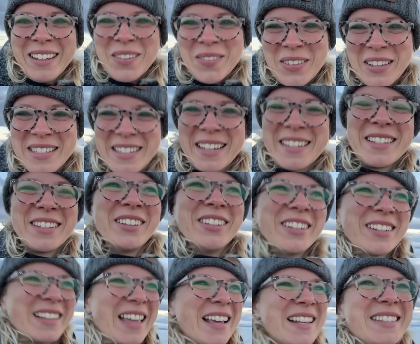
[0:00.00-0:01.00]
It doesn't
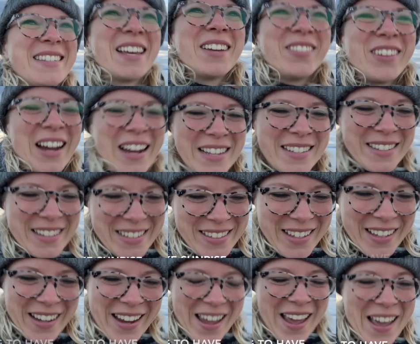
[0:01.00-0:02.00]
look like sunrise is
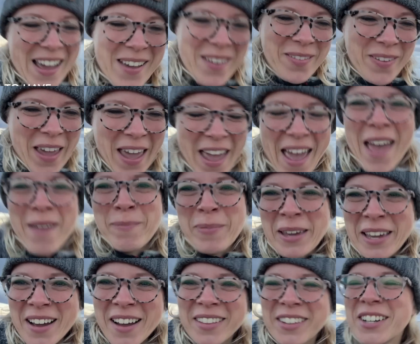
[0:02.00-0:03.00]
gonna have
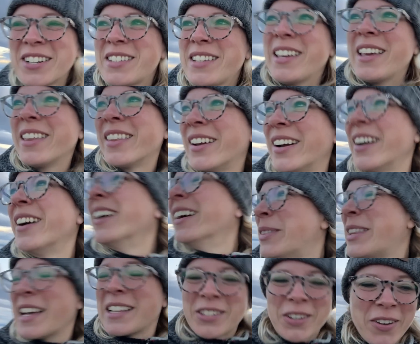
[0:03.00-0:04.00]
epic colors either.
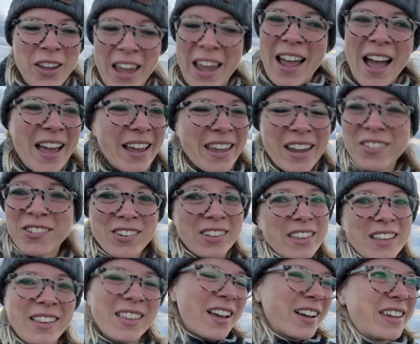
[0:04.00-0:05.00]
That's okay. I get
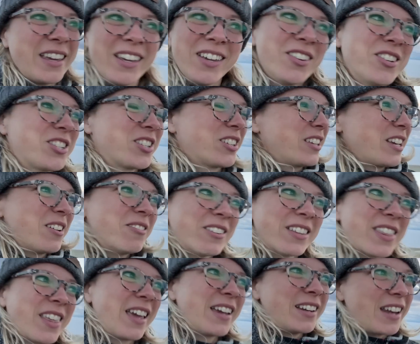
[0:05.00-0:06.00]
really lucky usually
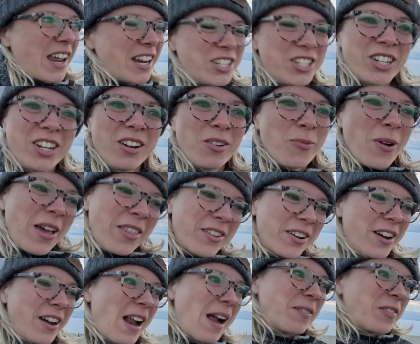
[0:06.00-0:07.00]
with like nature and
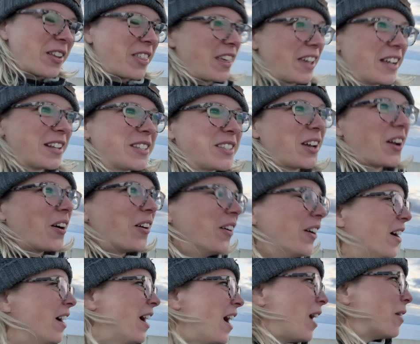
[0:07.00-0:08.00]
weather and everything,
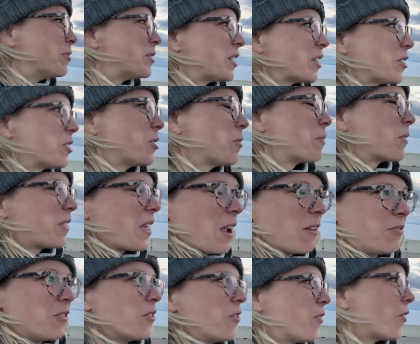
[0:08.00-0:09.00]
so I'm still super
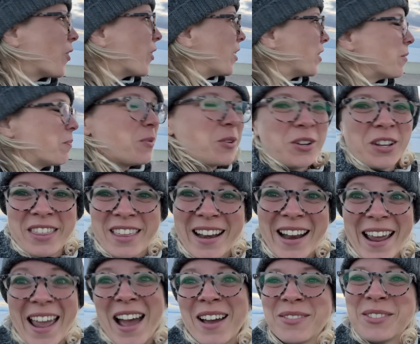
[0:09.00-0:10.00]
thankful for the beauty
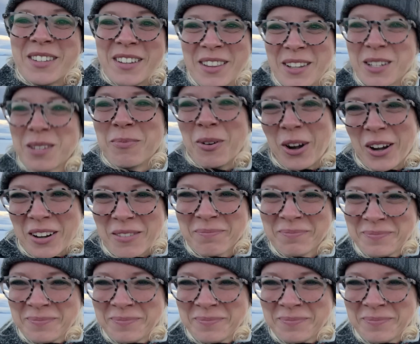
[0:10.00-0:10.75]
that I have seen this morning.